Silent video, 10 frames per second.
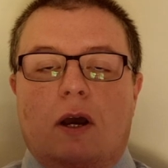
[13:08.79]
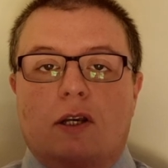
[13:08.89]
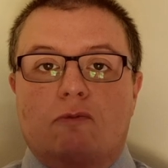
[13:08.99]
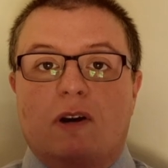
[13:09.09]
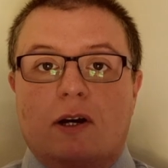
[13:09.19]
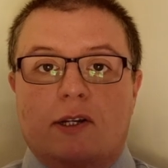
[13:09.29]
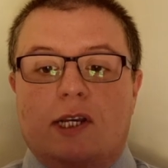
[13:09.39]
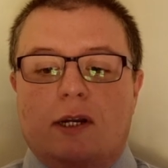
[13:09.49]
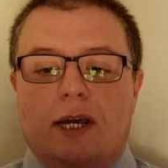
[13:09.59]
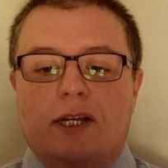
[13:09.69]
as well as
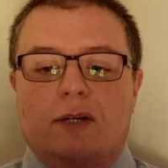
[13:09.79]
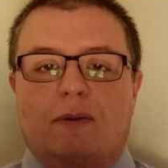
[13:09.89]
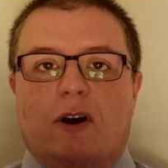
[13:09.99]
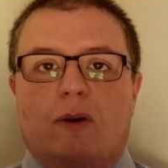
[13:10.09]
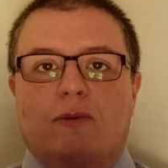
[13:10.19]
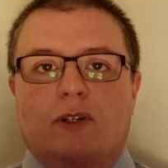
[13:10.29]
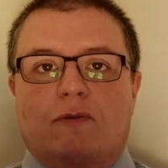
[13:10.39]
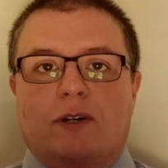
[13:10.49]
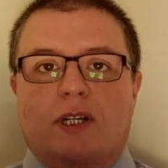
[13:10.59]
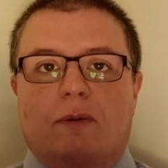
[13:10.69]
in later parables,
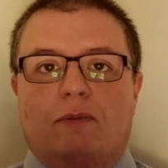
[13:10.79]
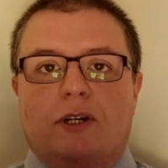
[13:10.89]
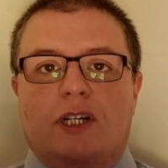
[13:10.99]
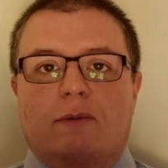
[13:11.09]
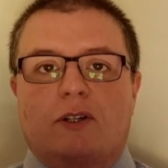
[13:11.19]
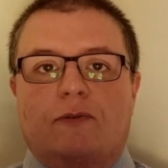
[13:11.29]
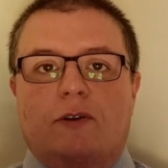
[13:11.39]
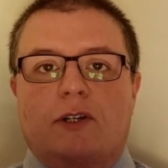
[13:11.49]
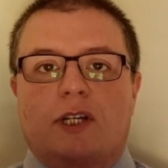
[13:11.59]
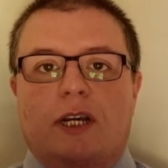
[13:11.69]
for example, in chapter
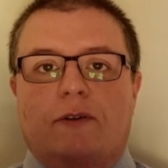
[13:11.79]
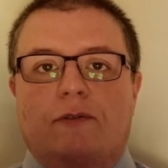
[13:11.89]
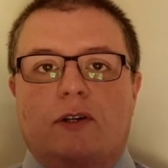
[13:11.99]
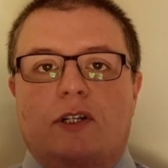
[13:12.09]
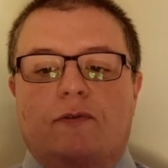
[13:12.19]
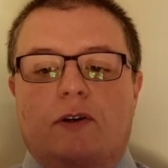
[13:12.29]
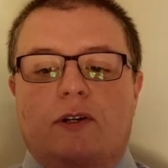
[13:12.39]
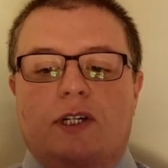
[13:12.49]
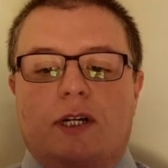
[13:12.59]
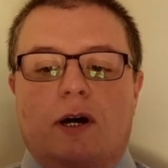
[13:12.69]
13, verse
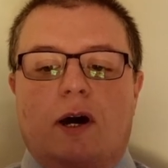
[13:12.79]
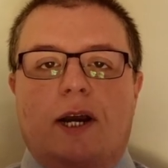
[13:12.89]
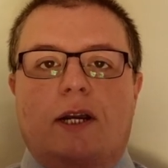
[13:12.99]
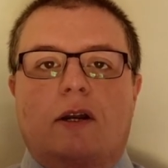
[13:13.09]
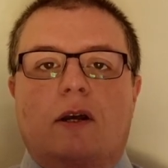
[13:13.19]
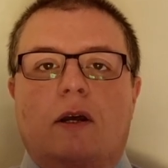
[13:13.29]
39.